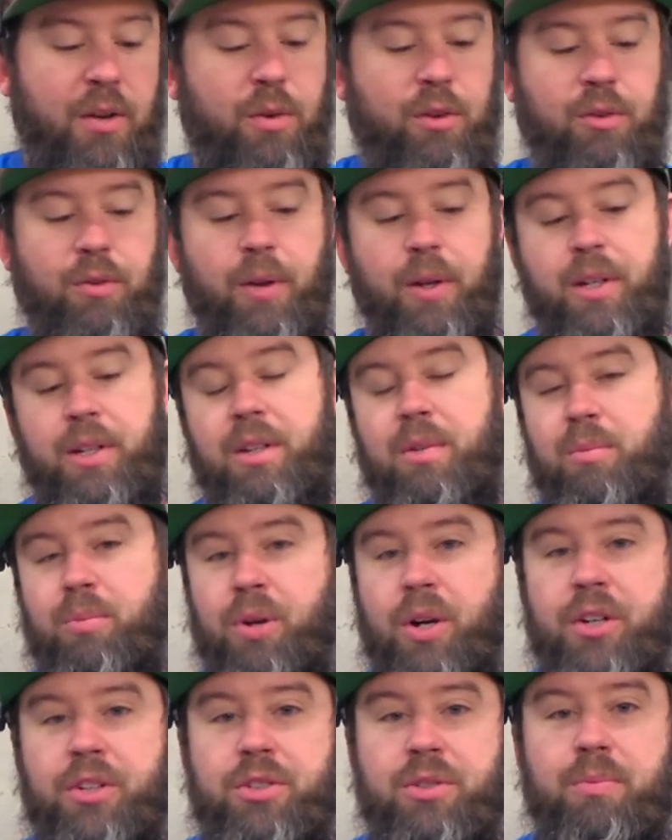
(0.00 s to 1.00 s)
We're running the
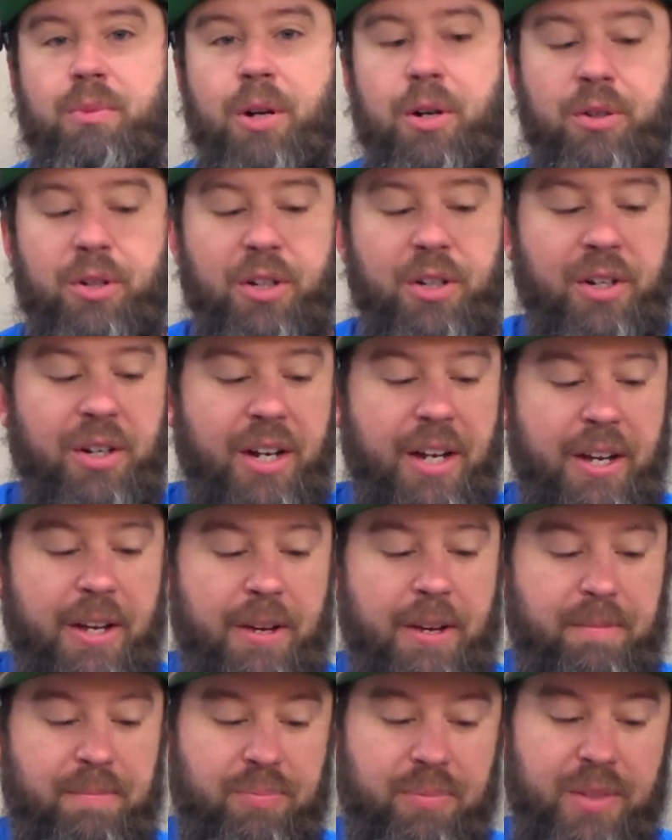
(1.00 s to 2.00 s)
brushed motor,
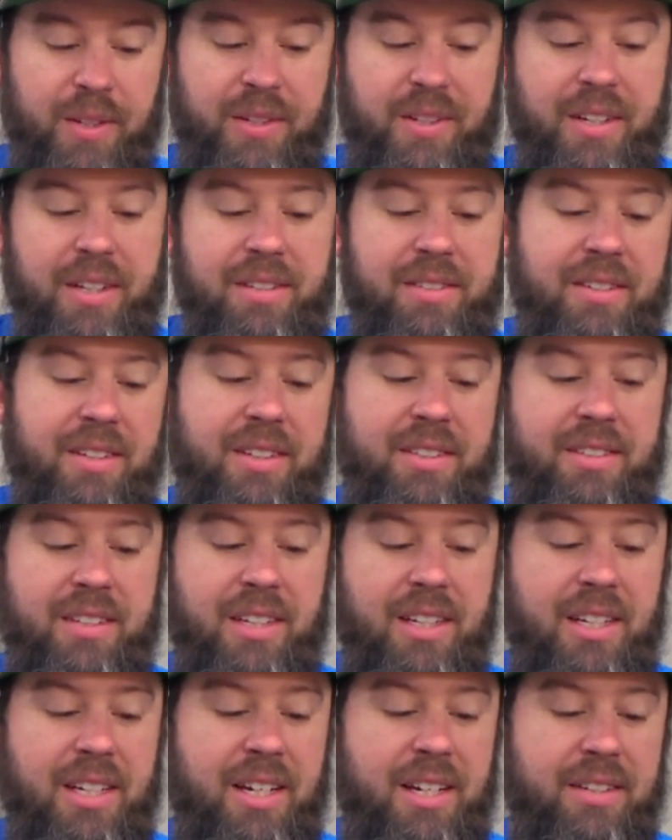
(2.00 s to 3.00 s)
the
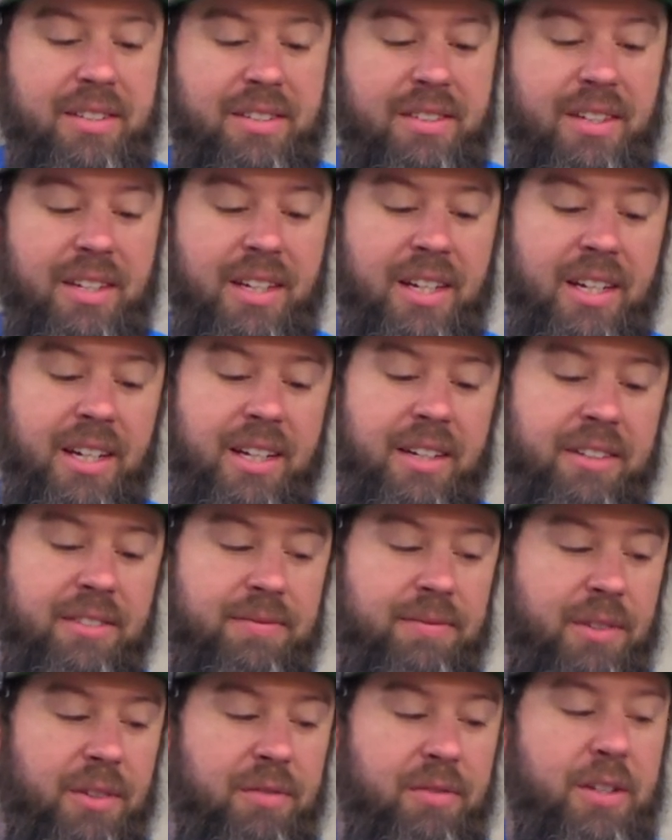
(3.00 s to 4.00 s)
1060 ESC,
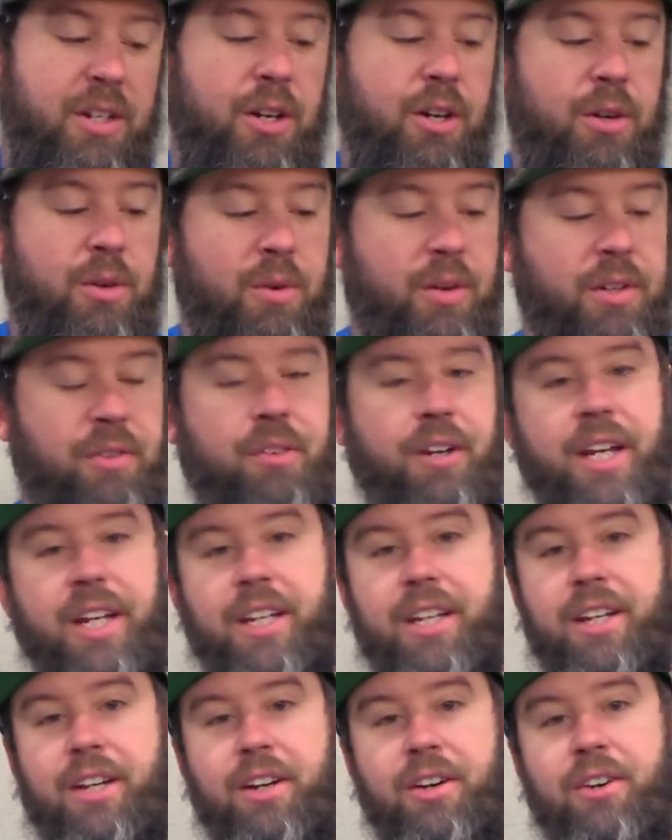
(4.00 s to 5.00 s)
the VR1
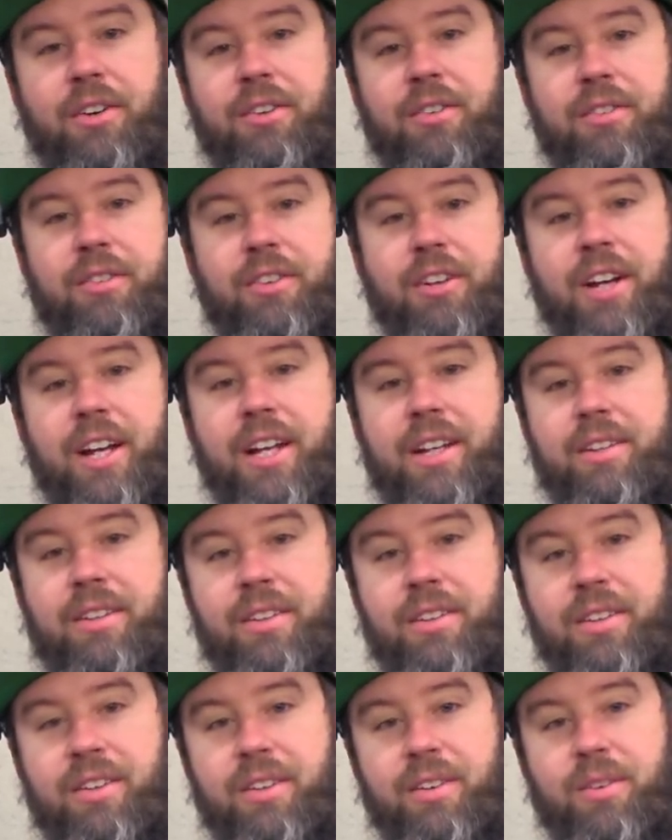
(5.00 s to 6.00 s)
radio, right,
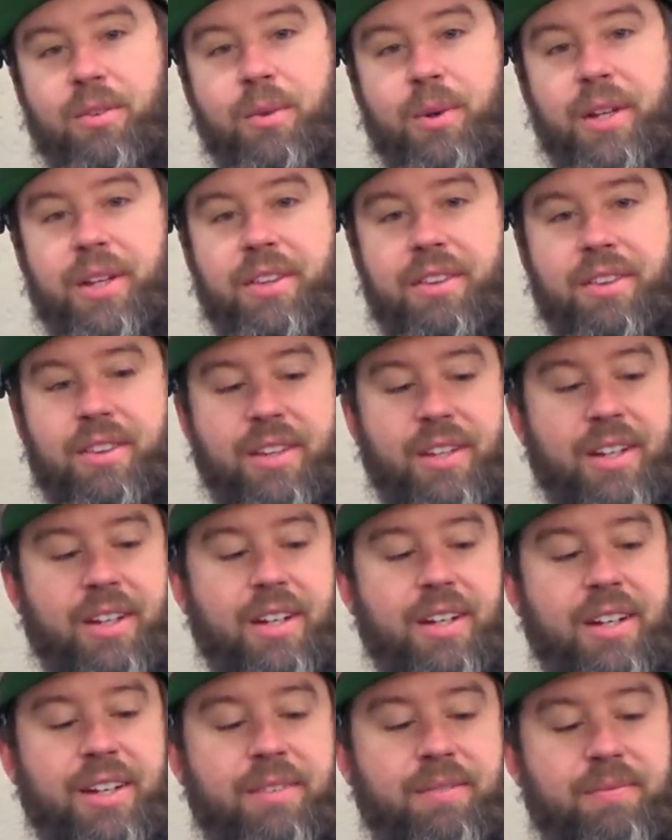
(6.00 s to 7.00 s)
with
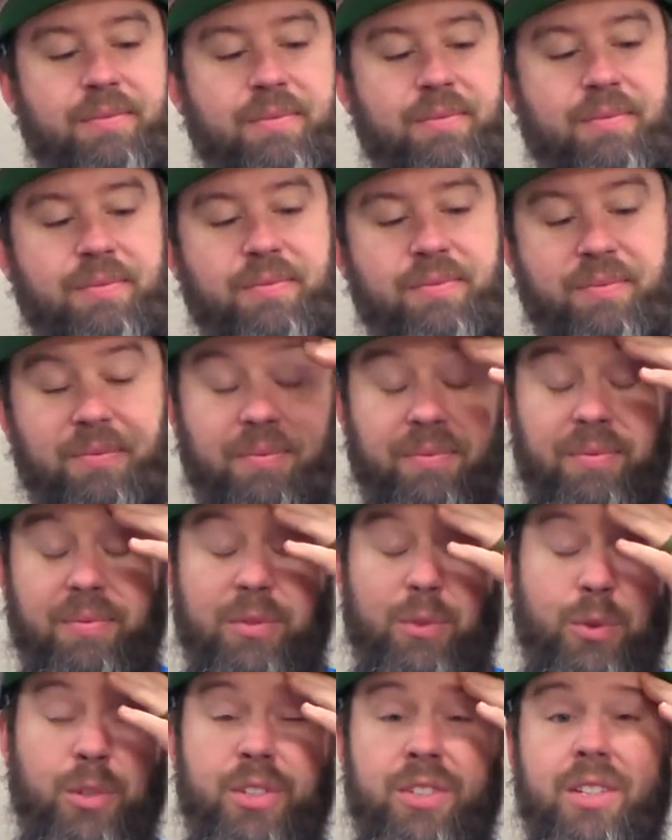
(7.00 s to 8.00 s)
the
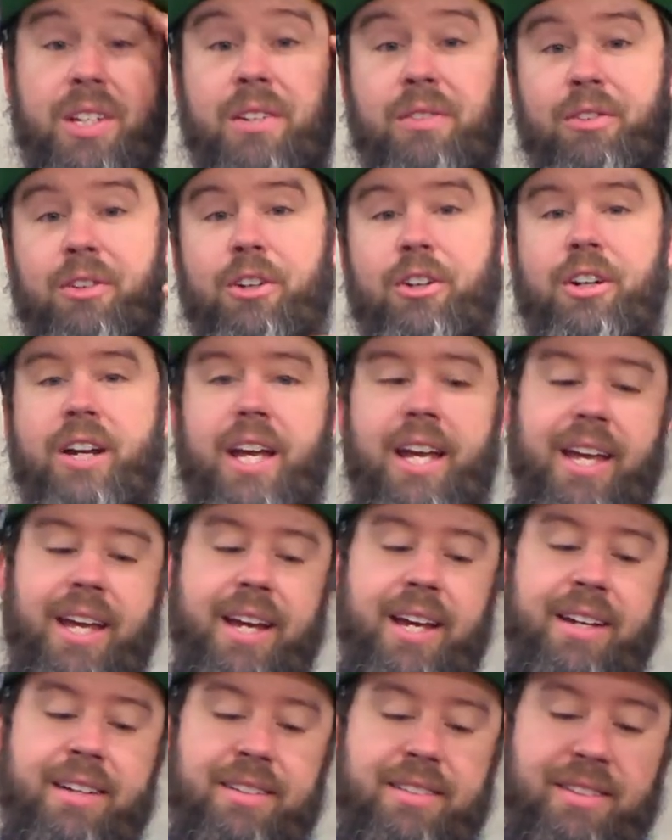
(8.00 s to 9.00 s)
receiver
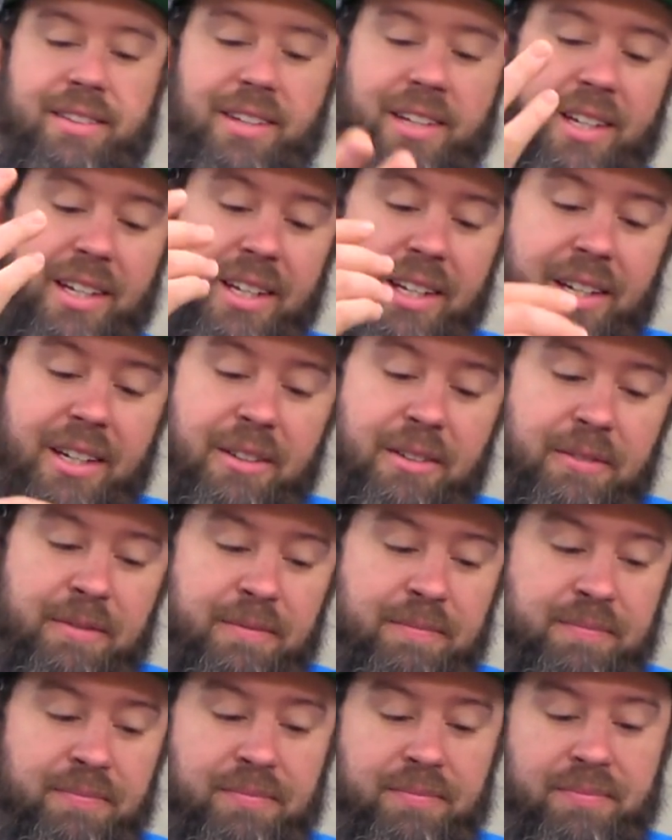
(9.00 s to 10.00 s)
and the
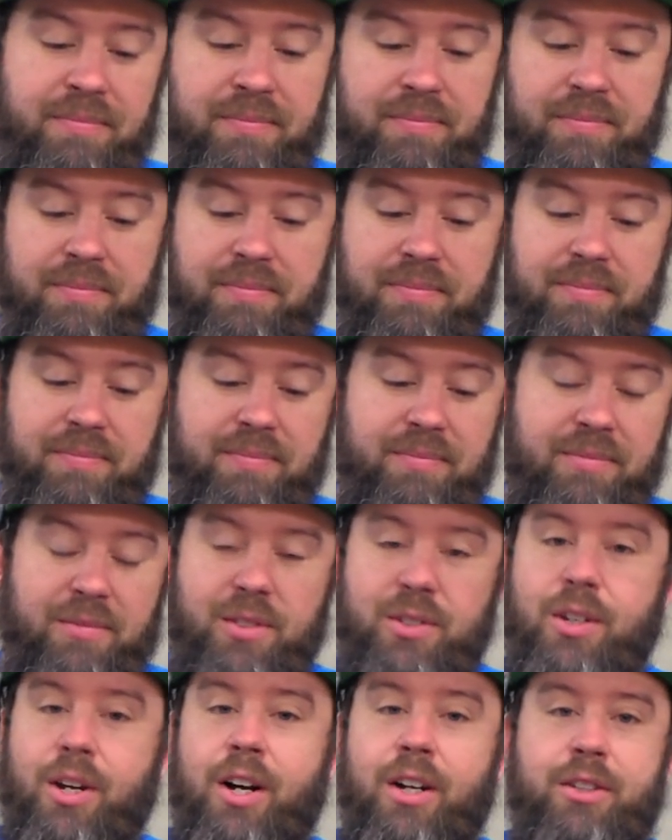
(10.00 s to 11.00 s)

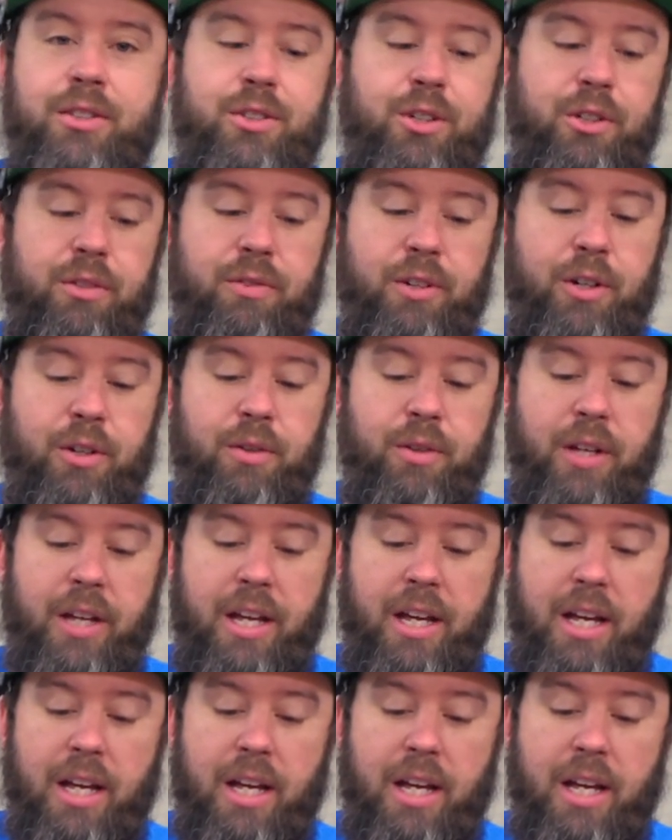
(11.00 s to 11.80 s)
stock servo.